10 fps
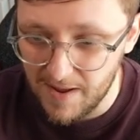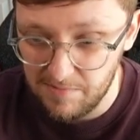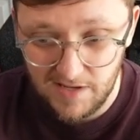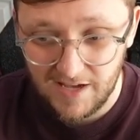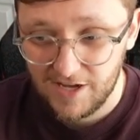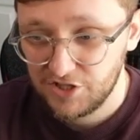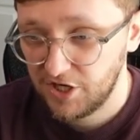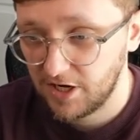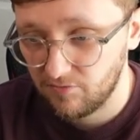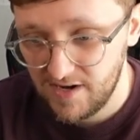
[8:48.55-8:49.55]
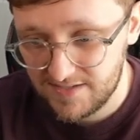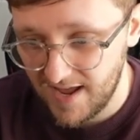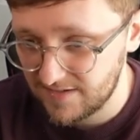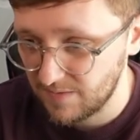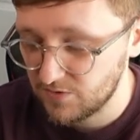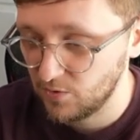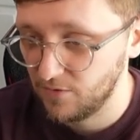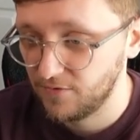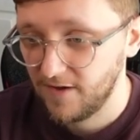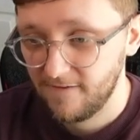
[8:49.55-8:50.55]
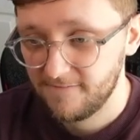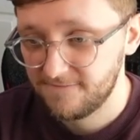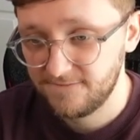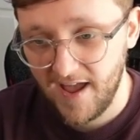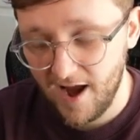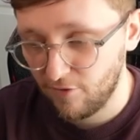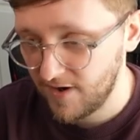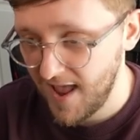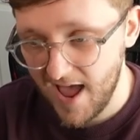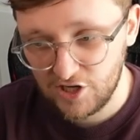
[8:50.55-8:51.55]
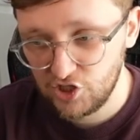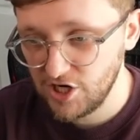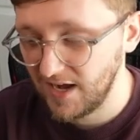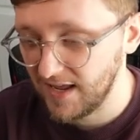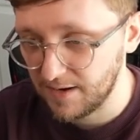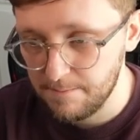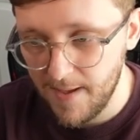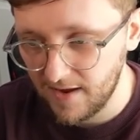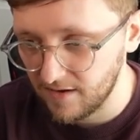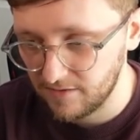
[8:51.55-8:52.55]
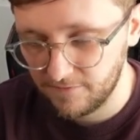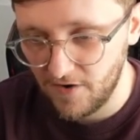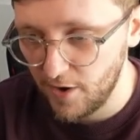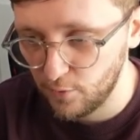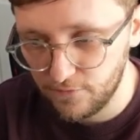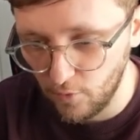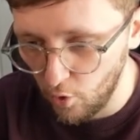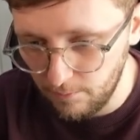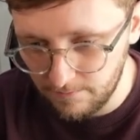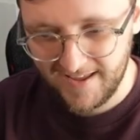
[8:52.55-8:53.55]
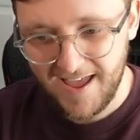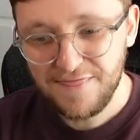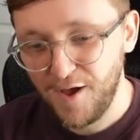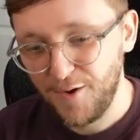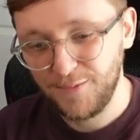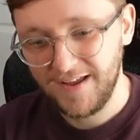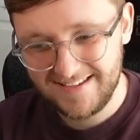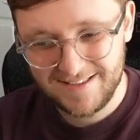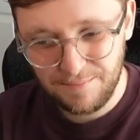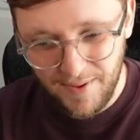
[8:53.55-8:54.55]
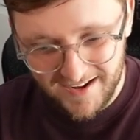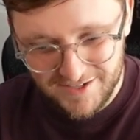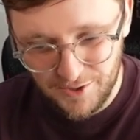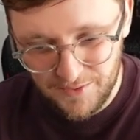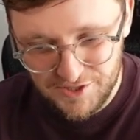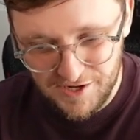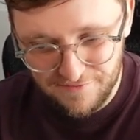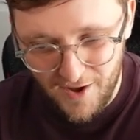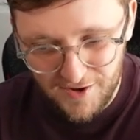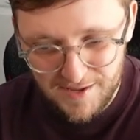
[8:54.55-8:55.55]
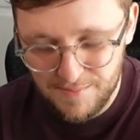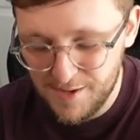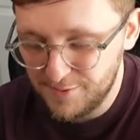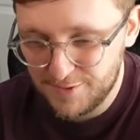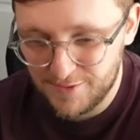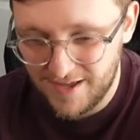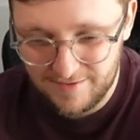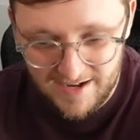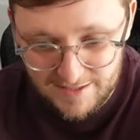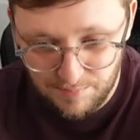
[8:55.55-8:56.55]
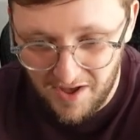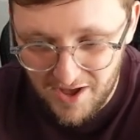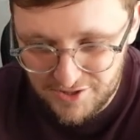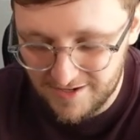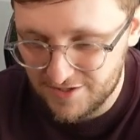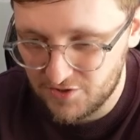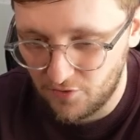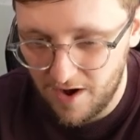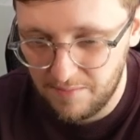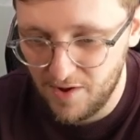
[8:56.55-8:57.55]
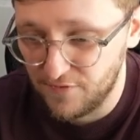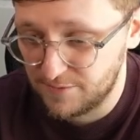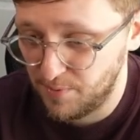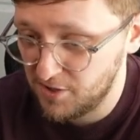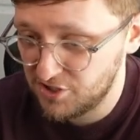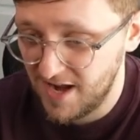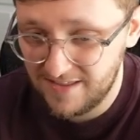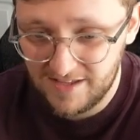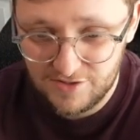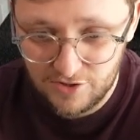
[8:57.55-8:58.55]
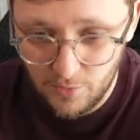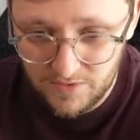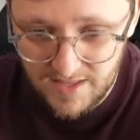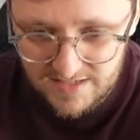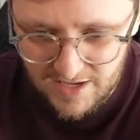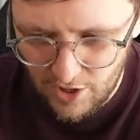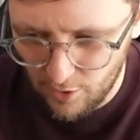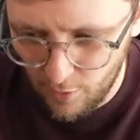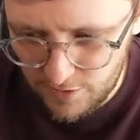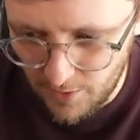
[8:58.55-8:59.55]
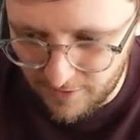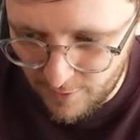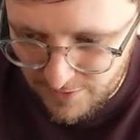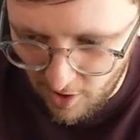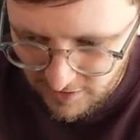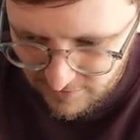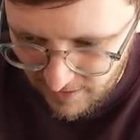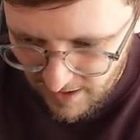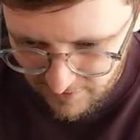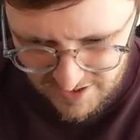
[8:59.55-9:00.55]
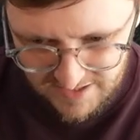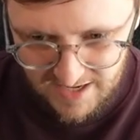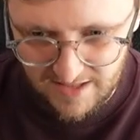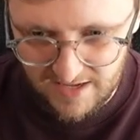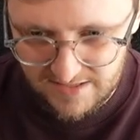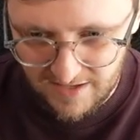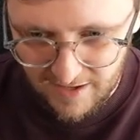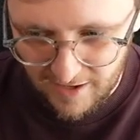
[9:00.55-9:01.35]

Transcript: Maybe Chikorita has some sort of fairy angelic mega final form. Again though, it's the picture with Giovanni and Mewtwo and his Persian that's throwing me off. Is Persian anything to do with this? Also, are those I've just seen this.